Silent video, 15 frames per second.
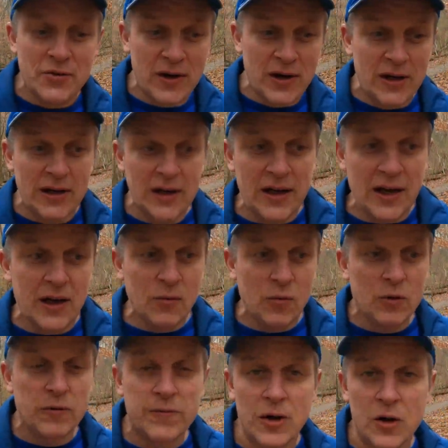training and
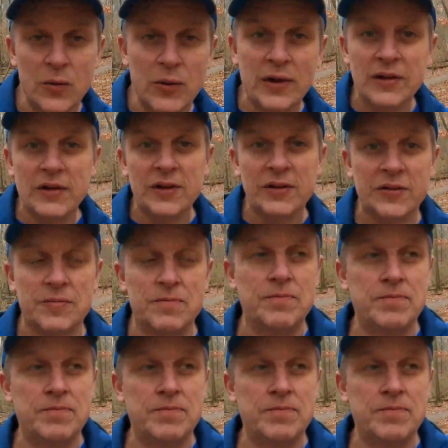we're following this